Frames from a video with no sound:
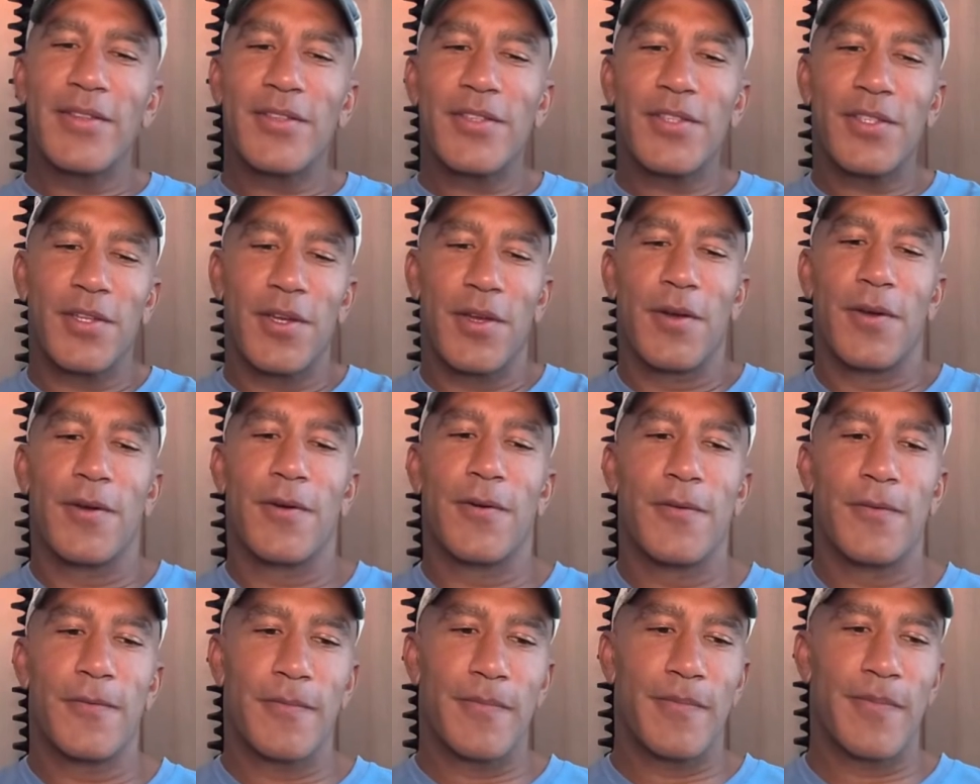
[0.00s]
And so,
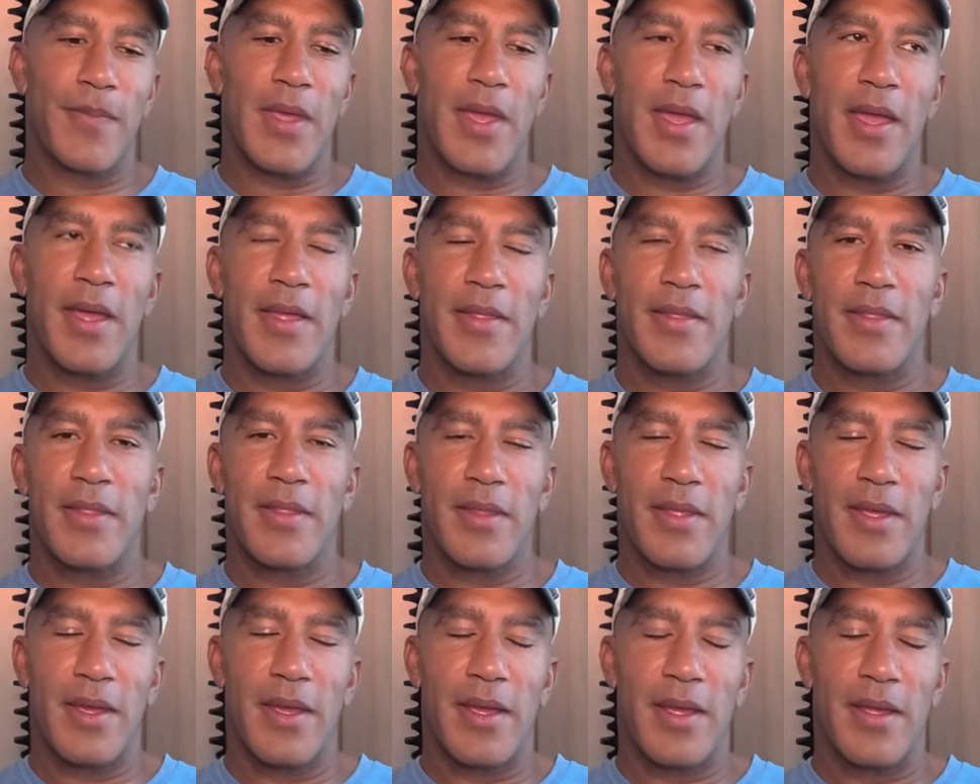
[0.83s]

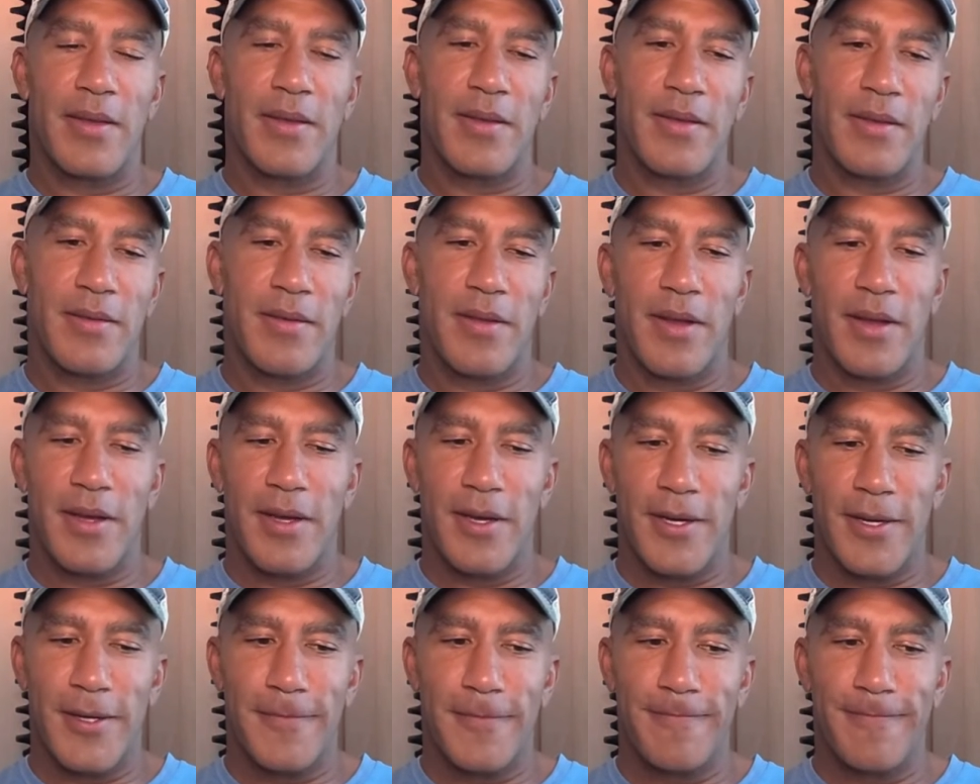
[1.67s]
and, and,
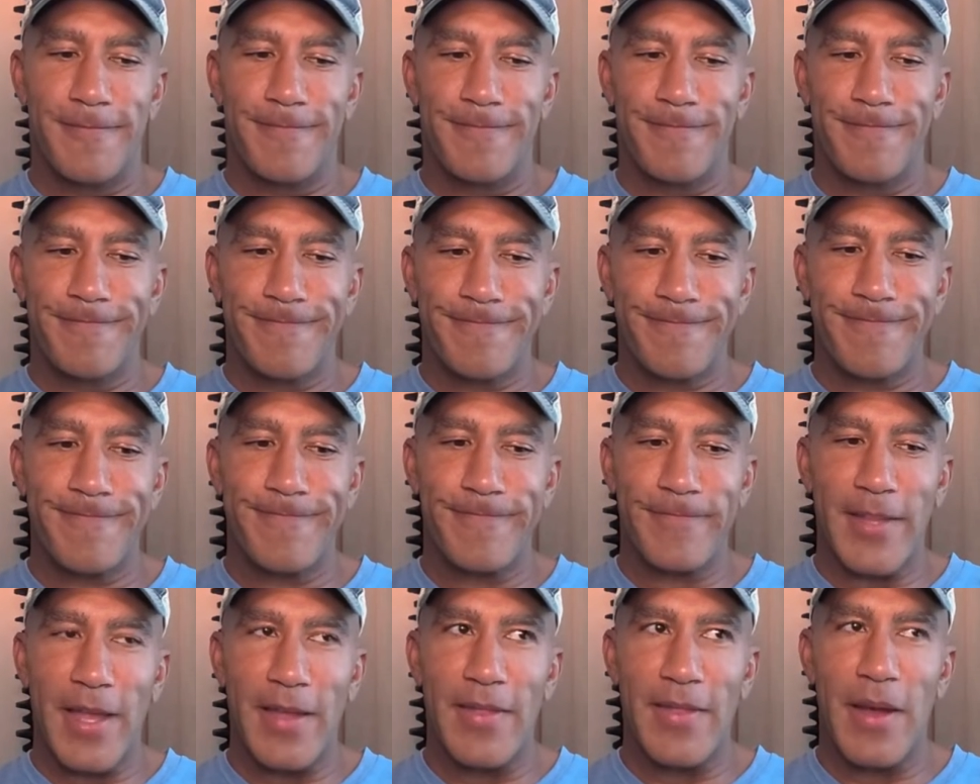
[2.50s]
um,
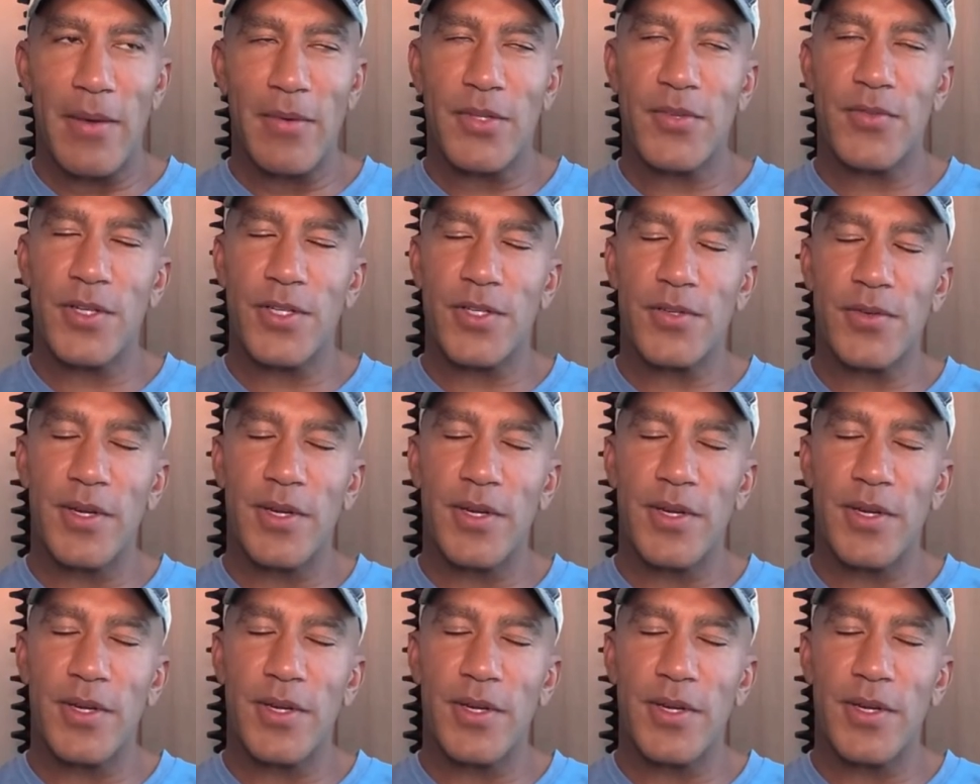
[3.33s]
that was